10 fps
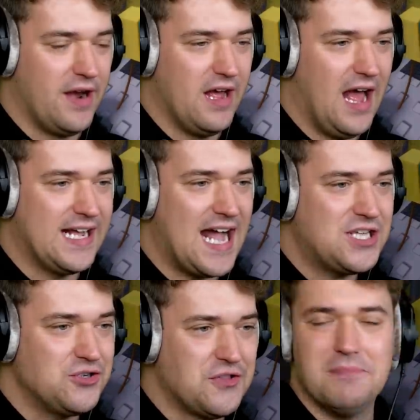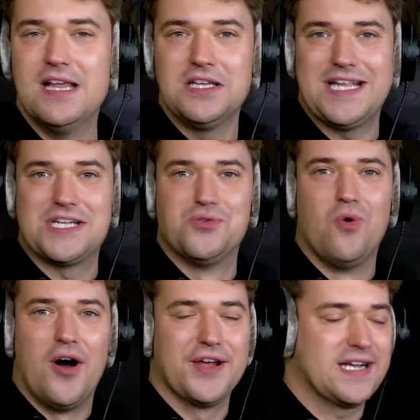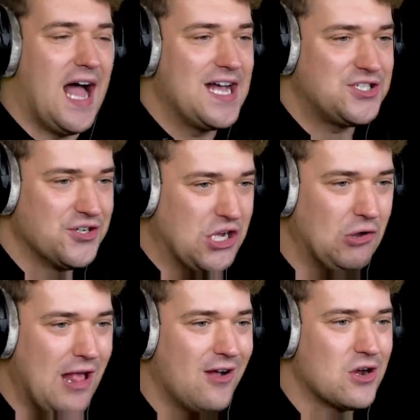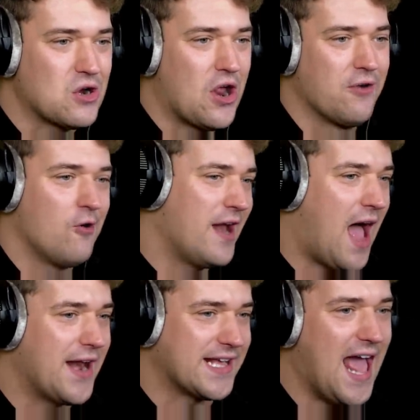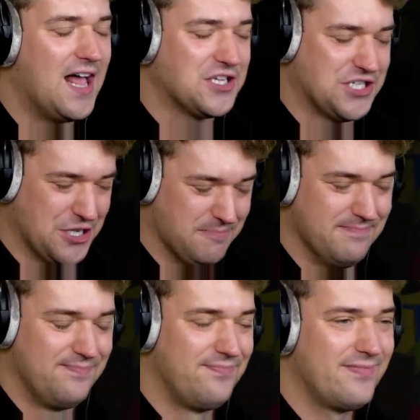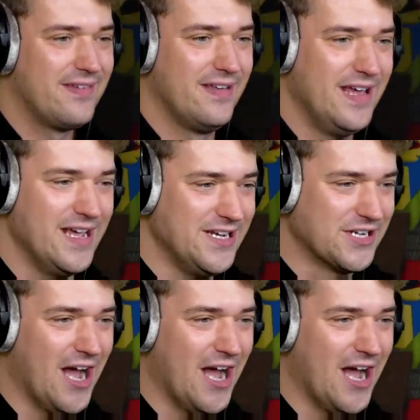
but I got you the milk that you wanted, guys. You're no longer gonna run out of calcium. Here you